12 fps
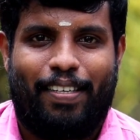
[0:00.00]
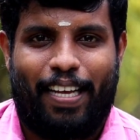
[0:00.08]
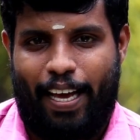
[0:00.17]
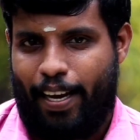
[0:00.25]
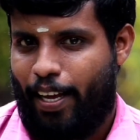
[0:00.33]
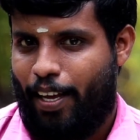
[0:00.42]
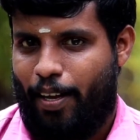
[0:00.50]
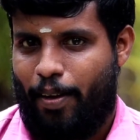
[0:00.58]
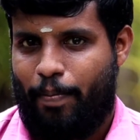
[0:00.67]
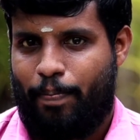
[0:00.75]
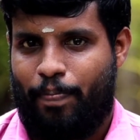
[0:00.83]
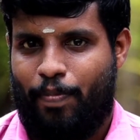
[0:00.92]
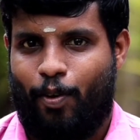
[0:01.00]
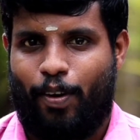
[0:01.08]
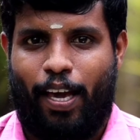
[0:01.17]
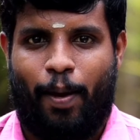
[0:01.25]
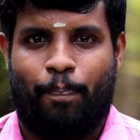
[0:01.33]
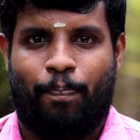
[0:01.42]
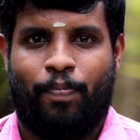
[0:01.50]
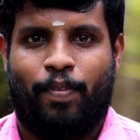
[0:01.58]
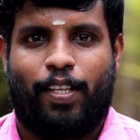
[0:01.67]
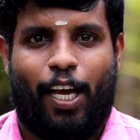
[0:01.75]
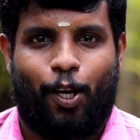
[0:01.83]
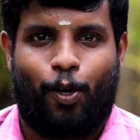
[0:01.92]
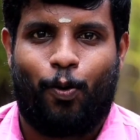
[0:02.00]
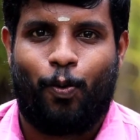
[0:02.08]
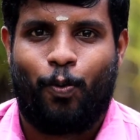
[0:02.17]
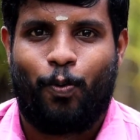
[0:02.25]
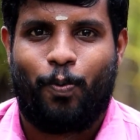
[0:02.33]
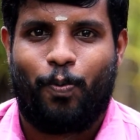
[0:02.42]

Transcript: diary. Okay, thank you.